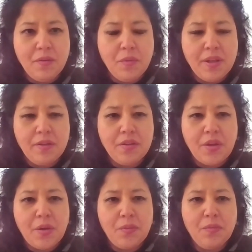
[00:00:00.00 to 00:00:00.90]

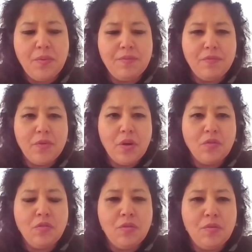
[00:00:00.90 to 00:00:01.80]
We've got
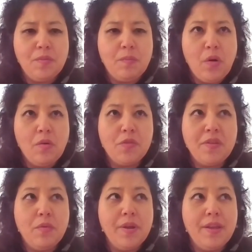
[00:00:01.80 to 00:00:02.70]
to, obviously,
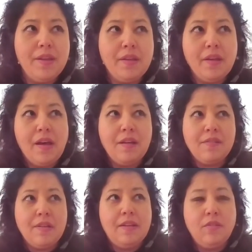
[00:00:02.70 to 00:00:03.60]
we as
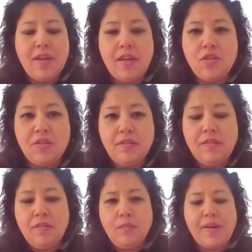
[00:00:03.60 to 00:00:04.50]

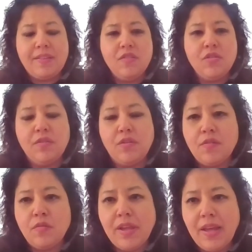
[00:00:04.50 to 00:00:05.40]
education
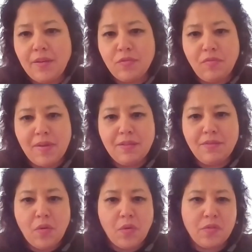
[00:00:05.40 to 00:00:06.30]
practitioners, we have to
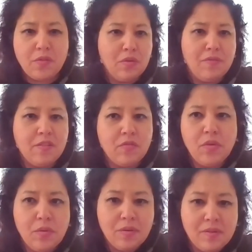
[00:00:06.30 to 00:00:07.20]
reinforce all these
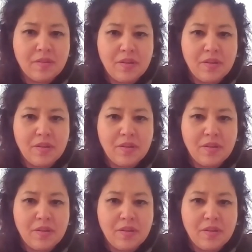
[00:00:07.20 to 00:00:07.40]
rules,